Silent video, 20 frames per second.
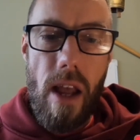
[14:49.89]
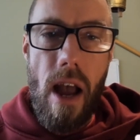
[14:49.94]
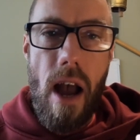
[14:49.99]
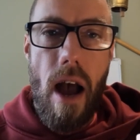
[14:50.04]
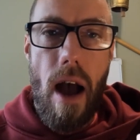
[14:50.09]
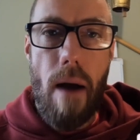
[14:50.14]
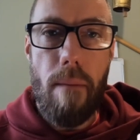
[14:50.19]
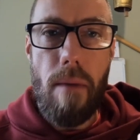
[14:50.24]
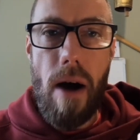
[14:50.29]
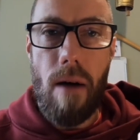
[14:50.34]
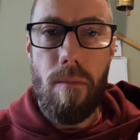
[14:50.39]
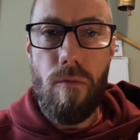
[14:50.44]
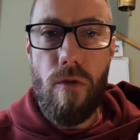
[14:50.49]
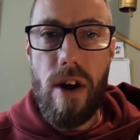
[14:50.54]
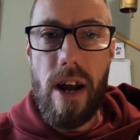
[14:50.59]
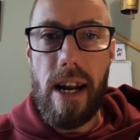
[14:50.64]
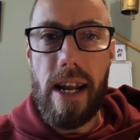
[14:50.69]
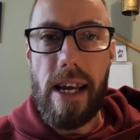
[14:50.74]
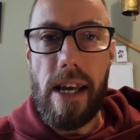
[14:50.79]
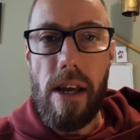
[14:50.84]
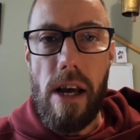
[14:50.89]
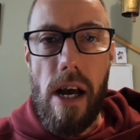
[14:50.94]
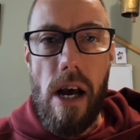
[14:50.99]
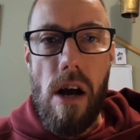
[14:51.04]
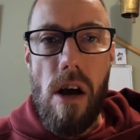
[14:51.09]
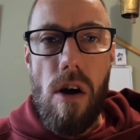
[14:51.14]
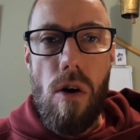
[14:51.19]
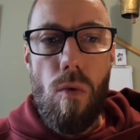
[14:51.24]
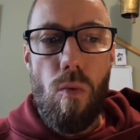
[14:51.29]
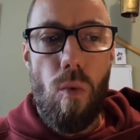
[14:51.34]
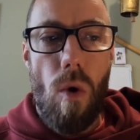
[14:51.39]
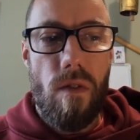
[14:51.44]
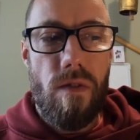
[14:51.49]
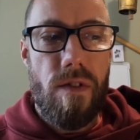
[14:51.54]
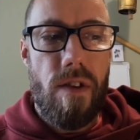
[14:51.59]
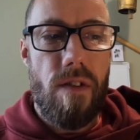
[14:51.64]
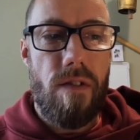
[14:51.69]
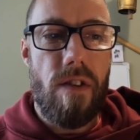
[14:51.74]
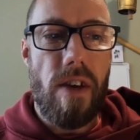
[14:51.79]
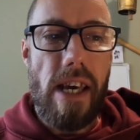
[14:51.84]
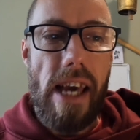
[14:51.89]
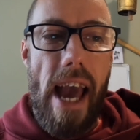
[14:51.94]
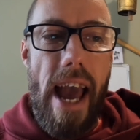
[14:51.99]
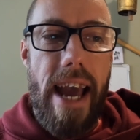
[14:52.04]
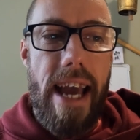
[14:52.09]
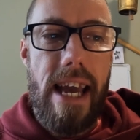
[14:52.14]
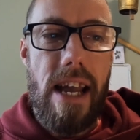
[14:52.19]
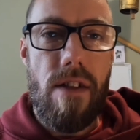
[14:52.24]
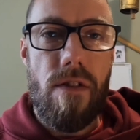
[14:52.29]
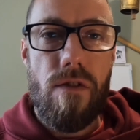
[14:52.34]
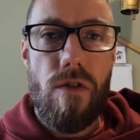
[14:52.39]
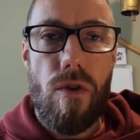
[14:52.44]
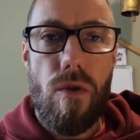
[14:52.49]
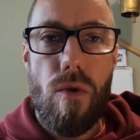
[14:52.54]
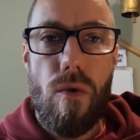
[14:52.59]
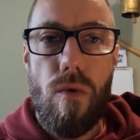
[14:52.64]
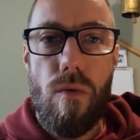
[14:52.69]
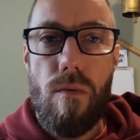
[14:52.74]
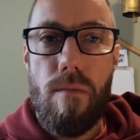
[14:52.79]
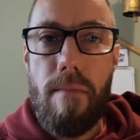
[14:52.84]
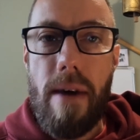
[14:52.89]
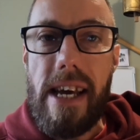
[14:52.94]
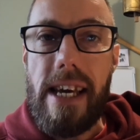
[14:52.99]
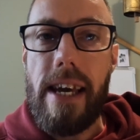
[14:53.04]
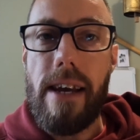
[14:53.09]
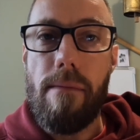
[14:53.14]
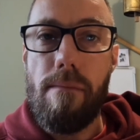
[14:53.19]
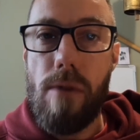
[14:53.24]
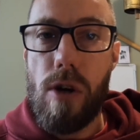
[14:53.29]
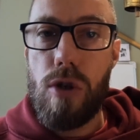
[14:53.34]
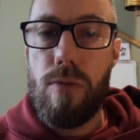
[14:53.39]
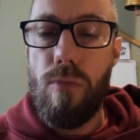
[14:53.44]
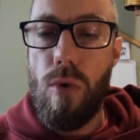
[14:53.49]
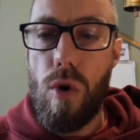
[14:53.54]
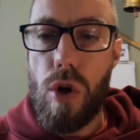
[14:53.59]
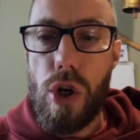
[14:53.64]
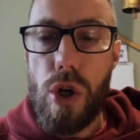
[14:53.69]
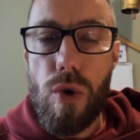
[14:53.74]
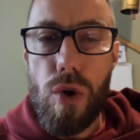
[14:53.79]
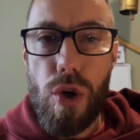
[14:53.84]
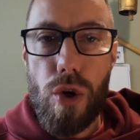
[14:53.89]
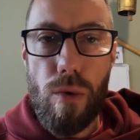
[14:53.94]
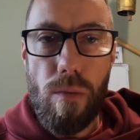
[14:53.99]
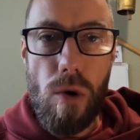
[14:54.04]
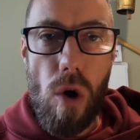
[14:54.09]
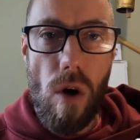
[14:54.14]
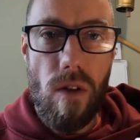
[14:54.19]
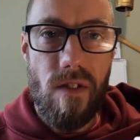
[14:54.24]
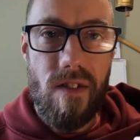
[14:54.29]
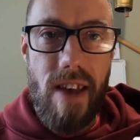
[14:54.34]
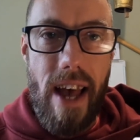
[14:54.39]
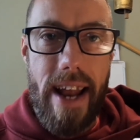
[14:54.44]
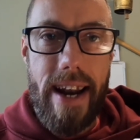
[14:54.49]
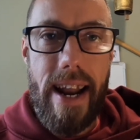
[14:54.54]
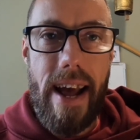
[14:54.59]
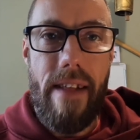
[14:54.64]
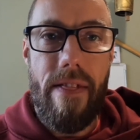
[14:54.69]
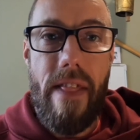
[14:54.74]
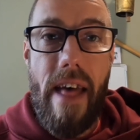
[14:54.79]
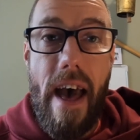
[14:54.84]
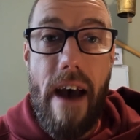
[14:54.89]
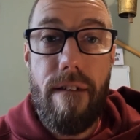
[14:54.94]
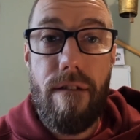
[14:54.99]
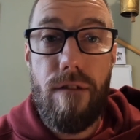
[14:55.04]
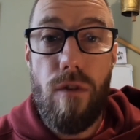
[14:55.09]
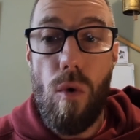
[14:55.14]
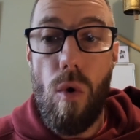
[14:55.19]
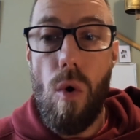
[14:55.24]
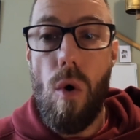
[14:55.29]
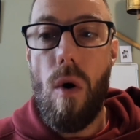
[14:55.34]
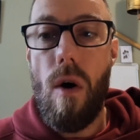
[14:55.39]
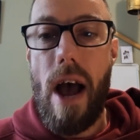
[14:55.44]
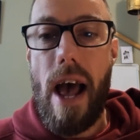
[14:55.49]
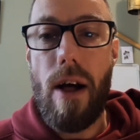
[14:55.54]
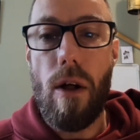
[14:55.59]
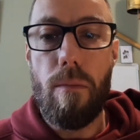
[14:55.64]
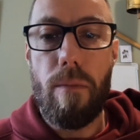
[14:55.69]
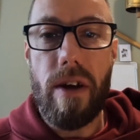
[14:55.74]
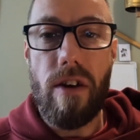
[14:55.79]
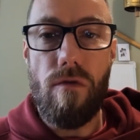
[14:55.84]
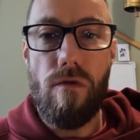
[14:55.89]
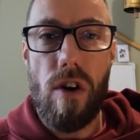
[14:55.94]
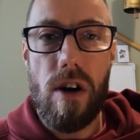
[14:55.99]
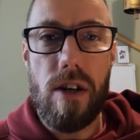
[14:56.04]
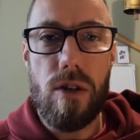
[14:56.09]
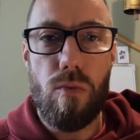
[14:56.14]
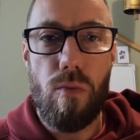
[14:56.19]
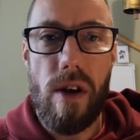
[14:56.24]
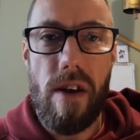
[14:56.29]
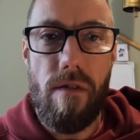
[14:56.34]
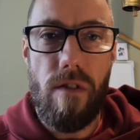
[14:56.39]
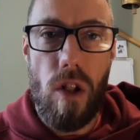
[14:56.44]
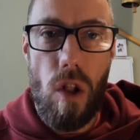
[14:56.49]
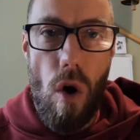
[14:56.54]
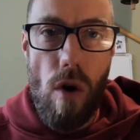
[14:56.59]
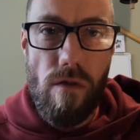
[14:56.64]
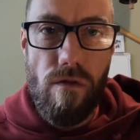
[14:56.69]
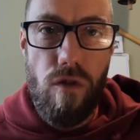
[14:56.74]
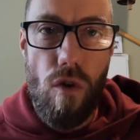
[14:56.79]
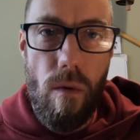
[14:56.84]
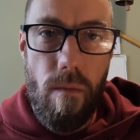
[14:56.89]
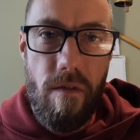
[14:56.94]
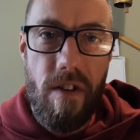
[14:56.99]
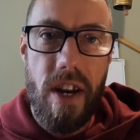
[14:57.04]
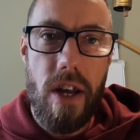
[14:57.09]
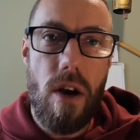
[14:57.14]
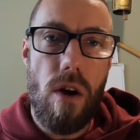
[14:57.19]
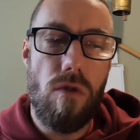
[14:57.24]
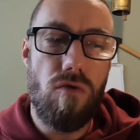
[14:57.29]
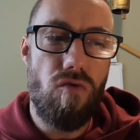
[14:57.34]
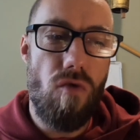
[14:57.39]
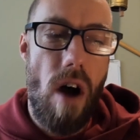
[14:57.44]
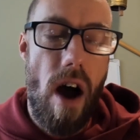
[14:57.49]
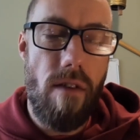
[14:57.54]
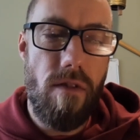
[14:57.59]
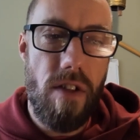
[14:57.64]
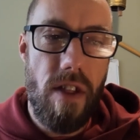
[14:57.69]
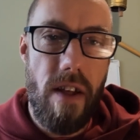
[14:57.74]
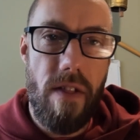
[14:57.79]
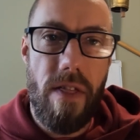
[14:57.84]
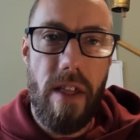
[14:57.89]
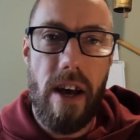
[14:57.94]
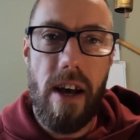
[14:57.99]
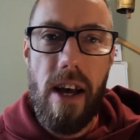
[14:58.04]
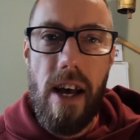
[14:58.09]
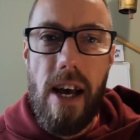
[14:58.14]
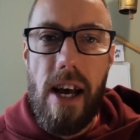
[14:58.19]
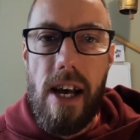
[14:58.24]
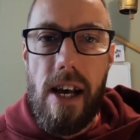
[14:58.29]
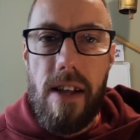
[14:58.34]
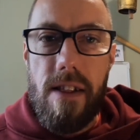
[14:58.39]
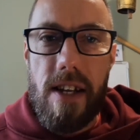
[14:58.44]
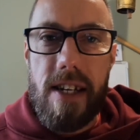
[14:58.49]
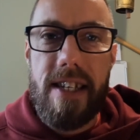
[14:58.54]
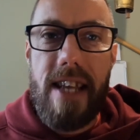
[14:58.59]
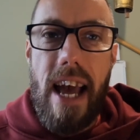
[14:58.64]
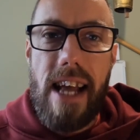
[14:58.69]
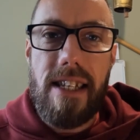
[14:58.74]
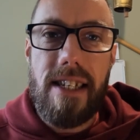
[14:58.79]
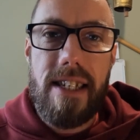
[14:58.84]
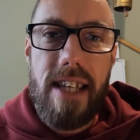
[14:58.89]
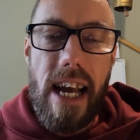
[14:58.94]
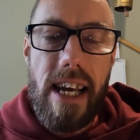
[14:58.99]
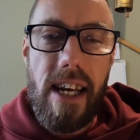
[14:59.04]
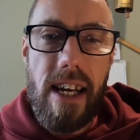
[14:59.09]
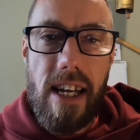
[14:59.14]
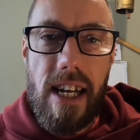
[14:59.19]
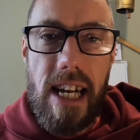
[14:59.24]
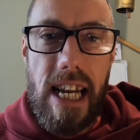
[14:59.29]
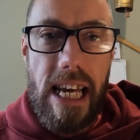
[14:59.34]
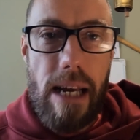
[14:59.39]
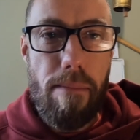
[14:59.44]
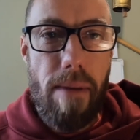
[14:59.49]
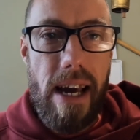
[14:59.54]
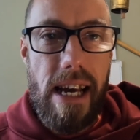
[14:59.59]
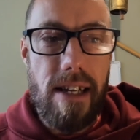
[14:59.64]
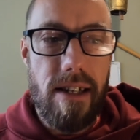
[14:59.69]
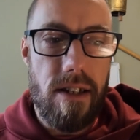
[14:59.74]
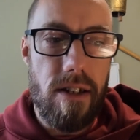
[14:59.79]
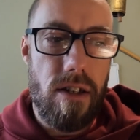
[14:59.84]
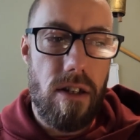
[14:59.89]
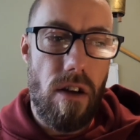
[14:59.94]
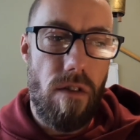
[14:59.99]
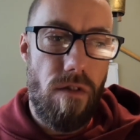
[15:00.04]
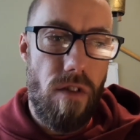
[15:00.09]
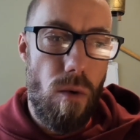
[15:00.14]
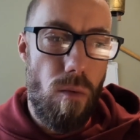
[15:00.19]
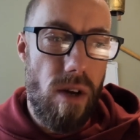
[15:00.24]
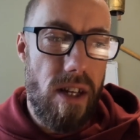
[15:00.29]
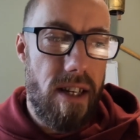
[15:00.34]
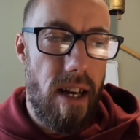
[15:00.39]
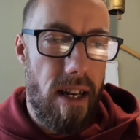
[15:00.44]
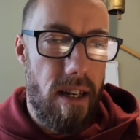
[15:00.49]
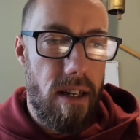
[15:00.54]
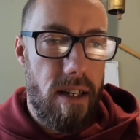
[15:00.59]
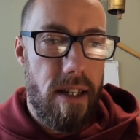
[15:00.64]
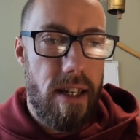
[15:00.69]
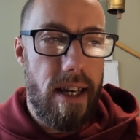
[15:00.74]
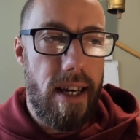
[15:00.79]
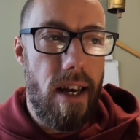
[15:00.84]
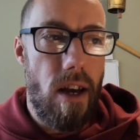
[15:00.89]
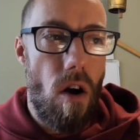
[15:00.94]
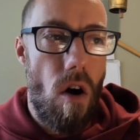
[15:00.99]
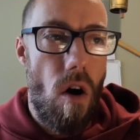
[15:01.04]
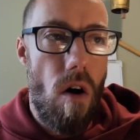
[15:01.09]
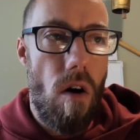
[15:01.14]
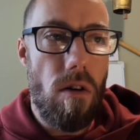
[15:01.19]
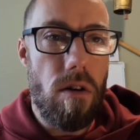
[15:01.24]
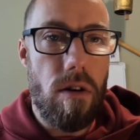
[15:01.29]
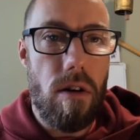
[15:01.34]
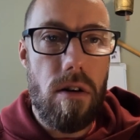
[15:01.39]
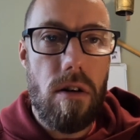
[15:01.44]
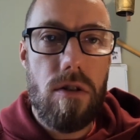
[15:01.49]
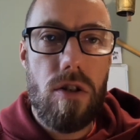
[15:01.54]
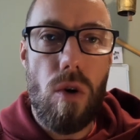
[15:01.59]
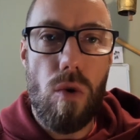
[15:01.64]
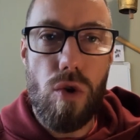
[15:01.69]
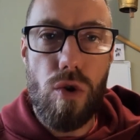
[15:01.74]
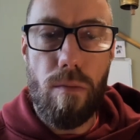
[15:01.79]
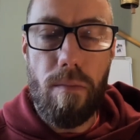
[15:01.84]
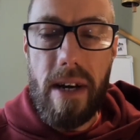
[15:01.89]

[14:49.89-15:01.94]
I'm really wanting to get into making much more YouTube content and therefore helping runners with long form videos rather than the 10-second clickbaits and stuff that we tend to see on social